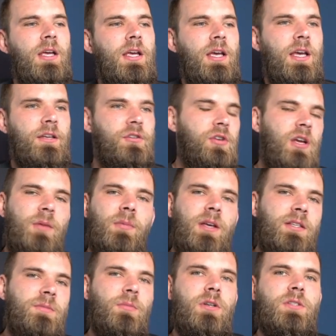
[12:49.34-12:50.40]
and you're trying to
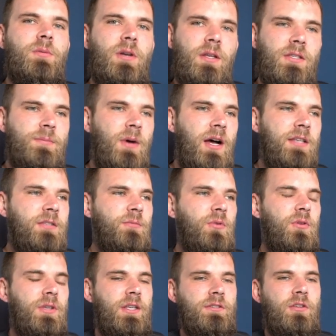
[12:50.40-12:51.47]
make as much money as
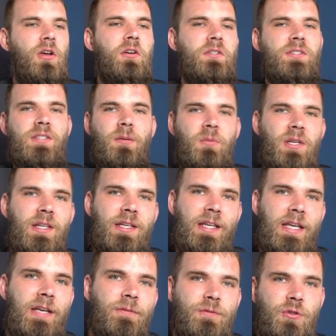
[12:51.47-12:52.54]
possible. And as long as somebody
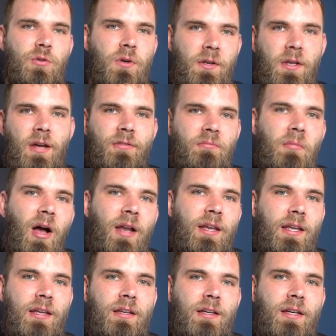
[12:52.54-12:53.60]
gives you enough
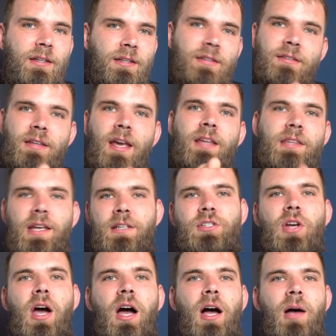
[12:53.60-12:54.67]
money to stay at that
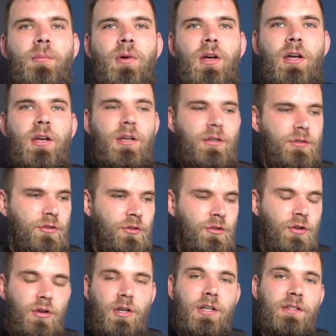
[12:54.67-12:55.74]
job,
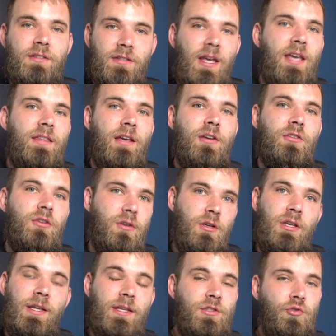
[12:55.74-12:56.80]
you're going to stay there and you're
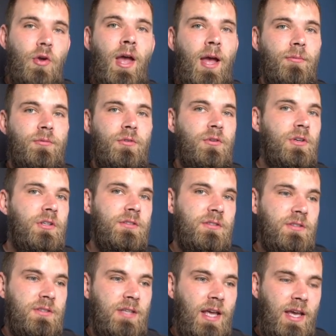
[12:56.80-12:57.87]
going to get trapped. You're going to
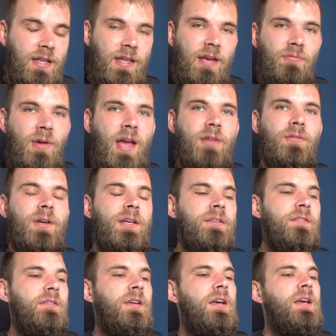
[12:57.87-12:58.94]
stay in that rat
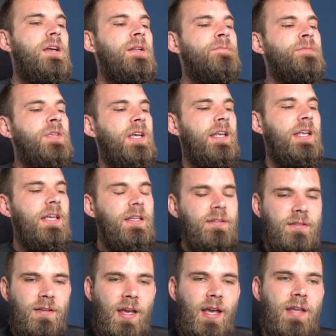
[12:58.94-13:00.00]
race. And
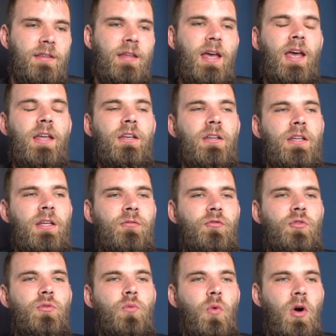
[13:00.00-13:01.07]
he's saying that if
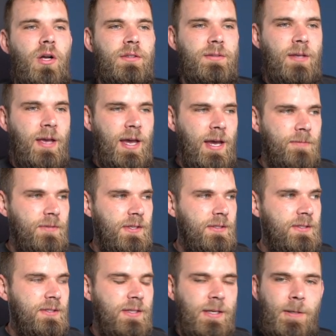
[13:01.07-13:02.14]
you want to have
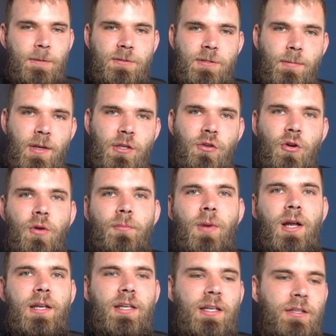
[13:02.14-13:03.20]
these skills to make your own
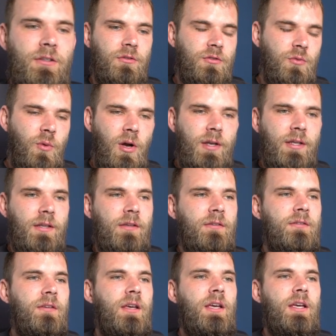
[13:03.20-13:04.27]
money
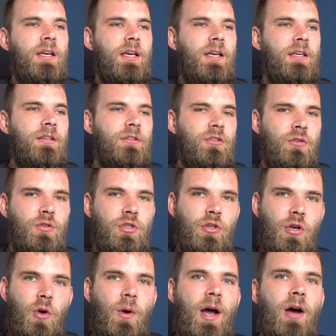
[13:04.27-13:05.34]
20s, you should
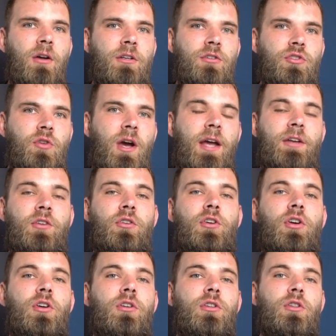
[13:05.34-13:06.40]
go out and try
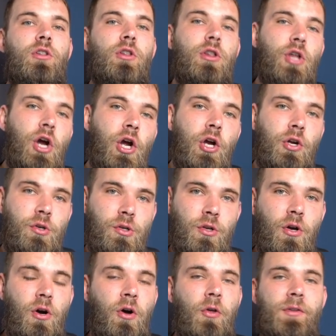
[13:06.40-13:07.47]
to
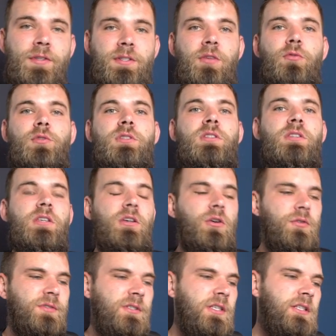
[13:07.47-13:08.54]
learn all these different
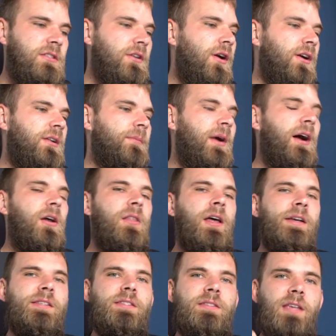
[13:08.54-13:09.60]
skills. And he's talking about
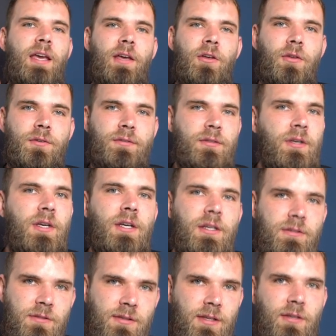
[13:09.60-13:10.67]
like sales
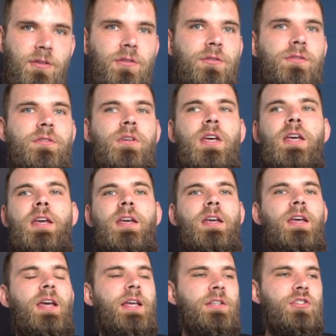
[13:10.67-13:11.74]
skills
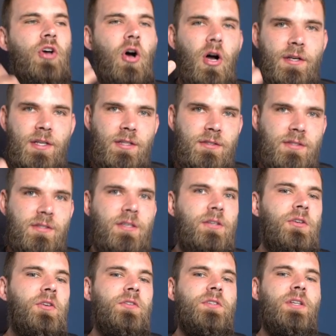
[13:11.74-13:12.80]
and talking
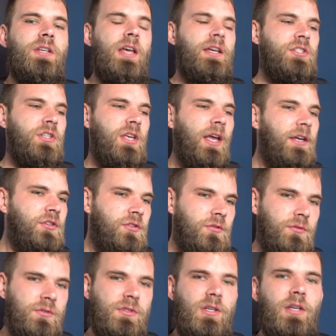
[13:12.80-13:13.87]
skills and
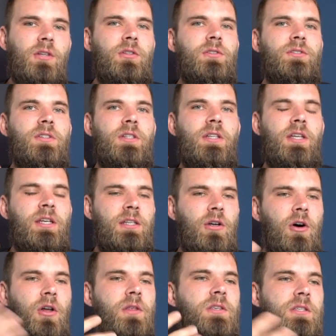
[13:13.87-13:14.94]
educational skills and
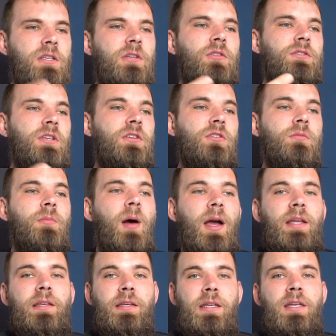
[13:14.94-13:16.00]
all the skills that you
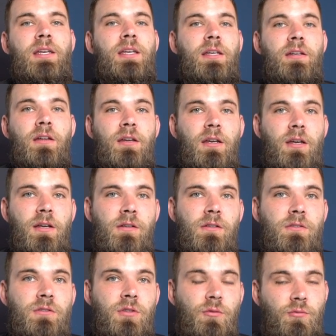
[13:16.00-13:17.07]
might need
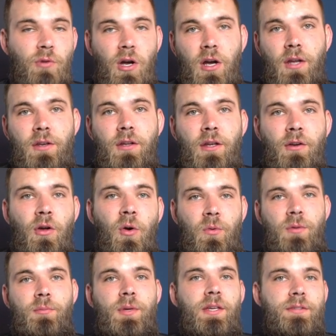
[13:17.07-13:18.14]
to run and
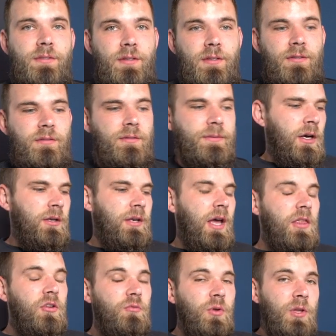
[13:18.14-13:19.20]
own a business.
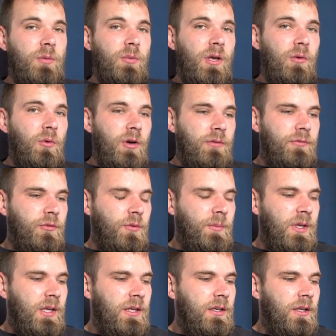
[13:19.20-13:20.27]
Another really big one for
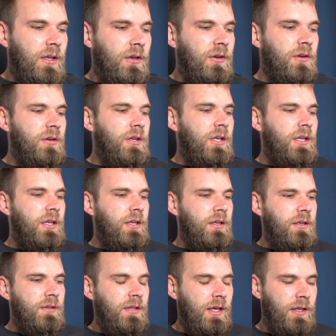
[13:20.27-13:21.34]
me in here
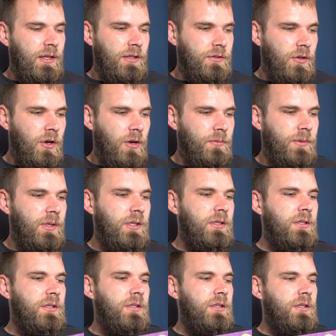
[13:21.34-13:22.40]
that he taught
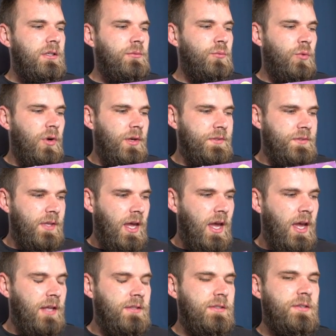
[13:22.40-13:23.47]
me was
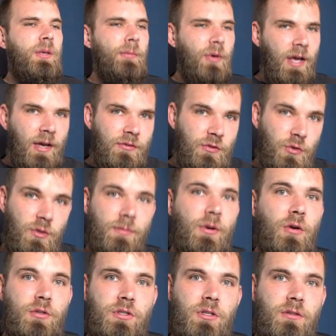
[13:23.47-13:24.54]
that people have two
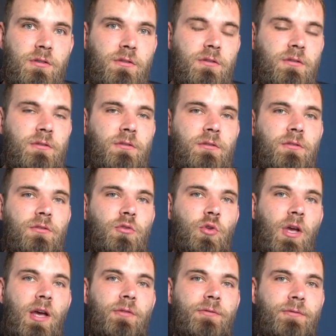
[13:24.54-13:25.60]
emotions.
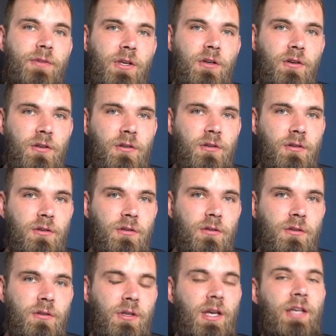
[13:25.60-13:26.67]
You have fear
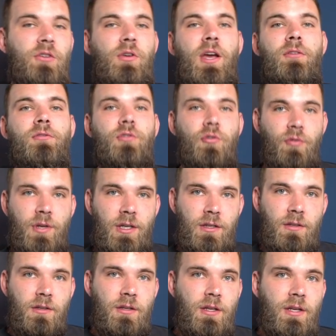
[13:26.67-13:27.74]
and you have greed.